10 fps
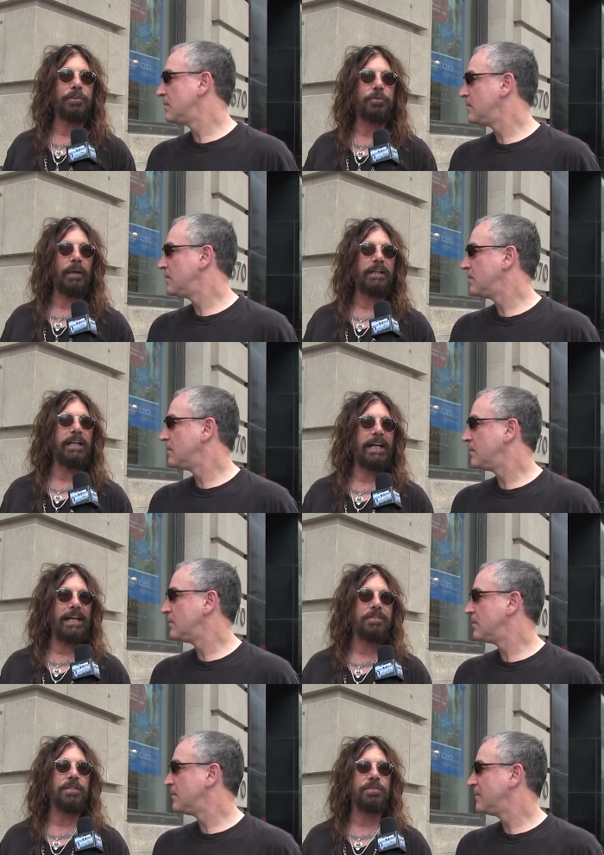Speaker 1: the drinking
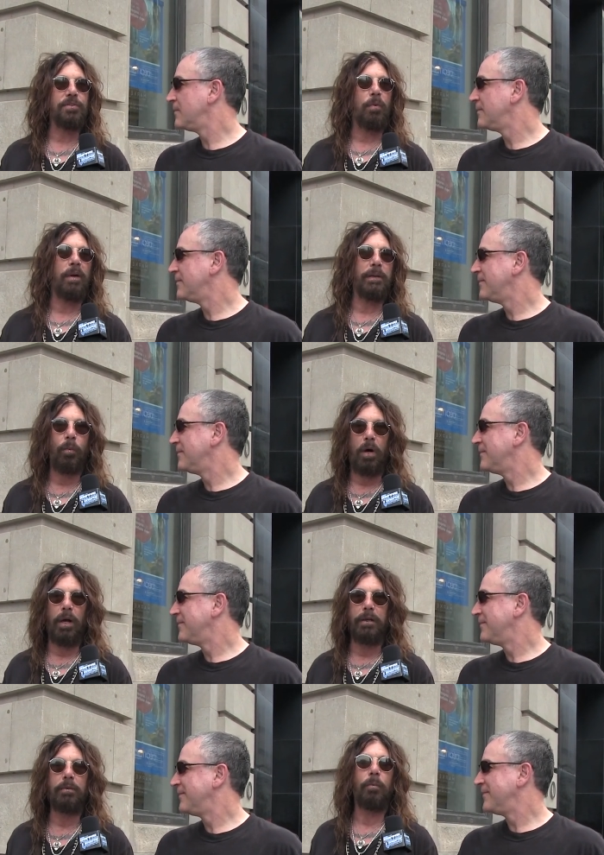age is
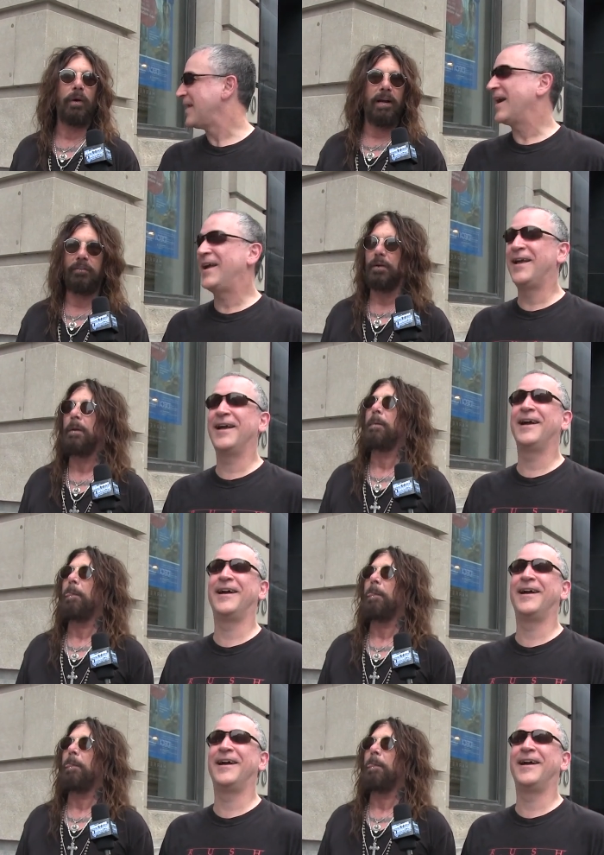twenty-one, whatever.